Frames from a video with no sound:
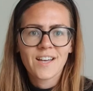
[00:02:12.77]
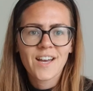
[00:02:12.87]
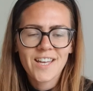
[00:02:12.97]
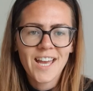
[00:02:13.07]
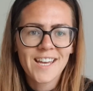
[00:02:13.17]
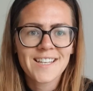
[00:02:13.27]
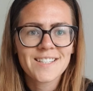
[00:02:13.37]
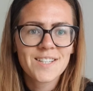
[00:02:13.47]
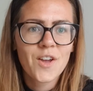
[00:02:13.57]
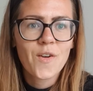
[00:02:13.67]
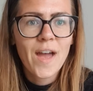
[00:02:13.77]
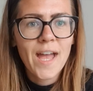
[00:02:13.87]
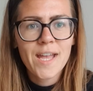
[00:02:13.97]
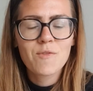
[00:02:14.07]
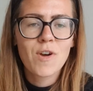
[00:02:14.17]
Okay, so
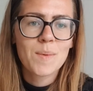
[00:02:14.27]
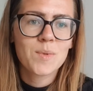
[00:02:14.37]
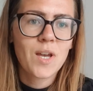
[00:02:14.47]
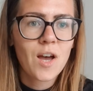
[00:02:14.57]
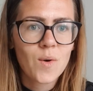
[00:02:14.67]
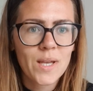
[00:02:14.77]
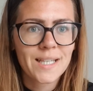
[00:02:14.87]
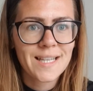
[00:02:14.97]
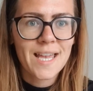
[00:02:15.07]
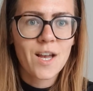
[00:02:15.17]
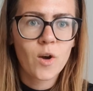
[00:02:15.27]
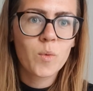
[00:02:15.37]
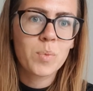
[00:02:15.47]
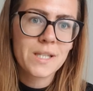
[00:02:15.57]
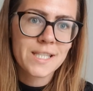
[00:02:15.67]
a reptile is a
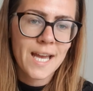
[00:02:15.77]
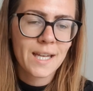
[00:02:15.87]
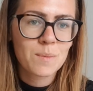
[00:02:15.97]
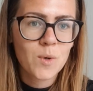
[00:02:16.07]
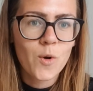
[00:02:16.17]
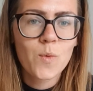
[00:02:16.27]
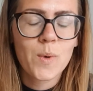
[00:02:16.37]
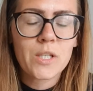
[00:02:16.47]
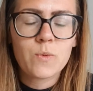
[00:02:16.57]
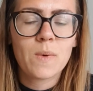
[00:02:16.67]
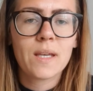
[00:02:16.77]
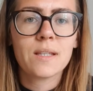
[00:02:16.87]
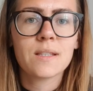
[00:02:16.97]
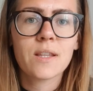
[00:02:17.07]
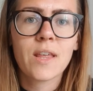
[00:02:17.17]
cold-blooded animal, which
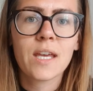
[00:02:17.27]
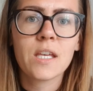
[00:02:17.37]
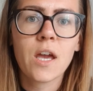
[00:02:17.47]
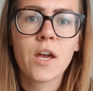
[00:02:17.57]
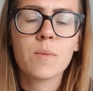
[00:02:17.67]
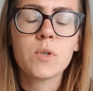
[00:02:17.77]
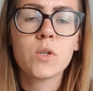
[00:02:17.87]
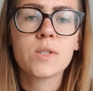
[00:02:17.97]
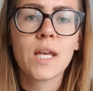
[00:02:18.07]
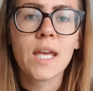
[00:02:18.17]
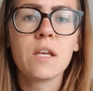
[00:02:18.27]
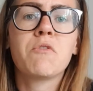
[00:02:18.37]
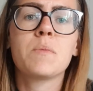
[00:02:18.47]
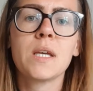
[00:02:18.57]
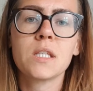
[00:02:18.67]
means that they use the heat
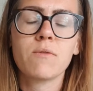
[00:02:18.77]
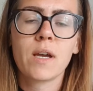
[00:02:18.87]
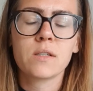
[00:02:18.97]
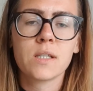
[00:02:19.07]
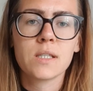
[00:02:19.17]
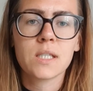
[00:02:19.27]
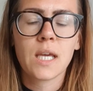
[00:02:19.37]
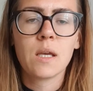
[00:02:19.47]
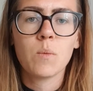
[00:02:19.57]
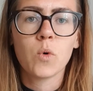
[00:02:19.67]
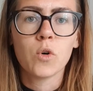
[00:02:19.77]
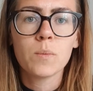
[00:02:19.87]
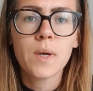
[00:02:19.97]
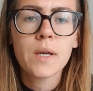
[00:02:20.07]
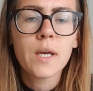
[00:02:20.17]
from their surroundings to keep
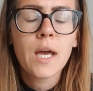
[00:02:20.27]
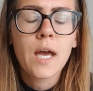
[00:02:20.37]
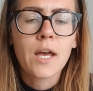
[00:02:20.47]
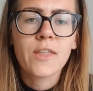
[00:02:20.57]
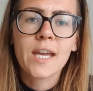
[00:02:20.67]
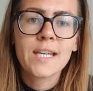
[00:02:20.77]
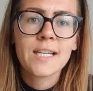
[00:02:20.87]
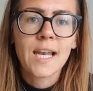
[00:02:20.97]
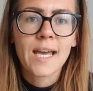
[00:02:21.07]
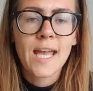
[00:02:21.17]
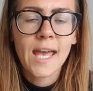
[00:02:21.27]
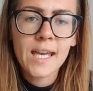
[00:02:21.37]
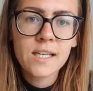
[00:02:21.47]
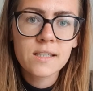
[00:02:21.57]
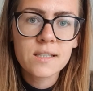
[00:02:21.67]
warm. They lay
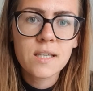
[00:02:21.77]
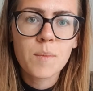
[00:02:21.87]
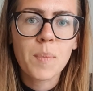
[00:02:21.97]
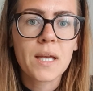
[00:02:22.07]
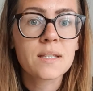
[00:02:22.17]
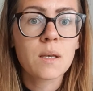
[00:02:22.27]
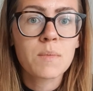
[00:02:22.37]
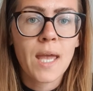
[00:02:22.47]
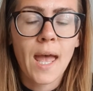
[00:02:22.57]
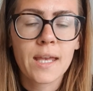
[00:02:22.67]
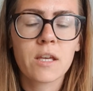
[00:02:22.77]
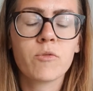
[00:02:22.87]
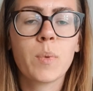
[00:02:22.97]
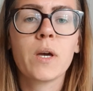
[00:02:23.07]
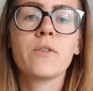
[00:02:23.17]
eggs, but some can
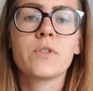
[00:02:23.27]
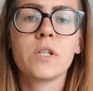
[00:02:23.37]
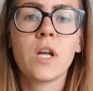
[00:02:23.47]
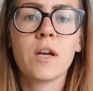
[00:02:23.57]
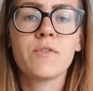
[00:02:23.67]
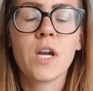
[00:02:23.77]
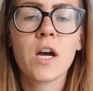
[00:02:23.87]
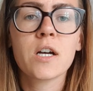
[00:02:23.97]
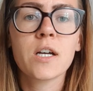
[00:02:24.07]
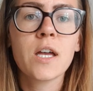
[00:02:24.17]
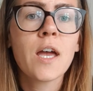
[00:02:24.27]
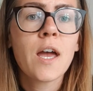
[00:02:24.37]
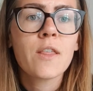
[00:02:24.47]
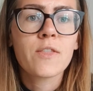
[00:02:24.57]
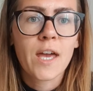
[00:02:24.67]
give birth to live young.
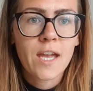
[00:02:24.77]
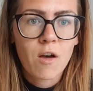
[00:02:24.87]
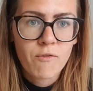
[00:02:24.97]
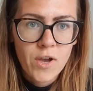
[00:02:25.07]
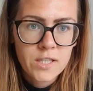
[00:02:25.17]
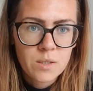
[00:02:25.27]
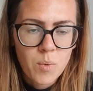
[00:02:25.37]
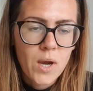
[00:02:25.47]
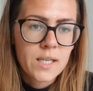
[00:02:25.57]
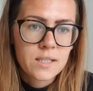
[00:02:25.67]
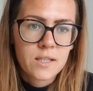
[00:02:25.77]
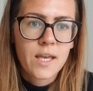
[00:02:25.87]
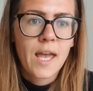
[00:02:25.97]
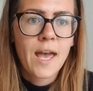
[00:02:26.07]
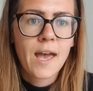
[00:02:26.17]
They are vertebrates, so
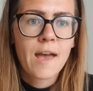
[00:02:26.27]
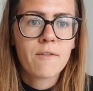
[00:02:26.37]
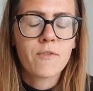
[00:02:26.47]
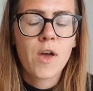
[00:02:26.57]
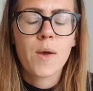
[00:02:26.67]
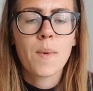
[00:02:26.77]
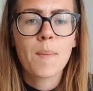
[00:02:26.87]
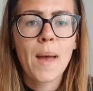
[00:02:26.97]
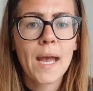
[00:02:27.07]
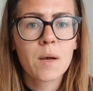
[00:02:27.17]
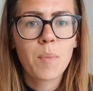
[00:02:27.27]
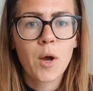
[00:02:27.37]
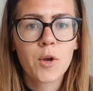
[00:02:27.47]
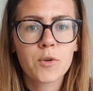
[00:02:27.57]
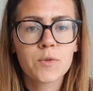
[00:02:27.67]
they have
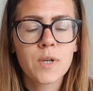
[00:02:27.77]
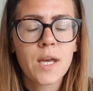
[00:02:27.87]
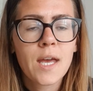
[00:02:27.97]
backbone.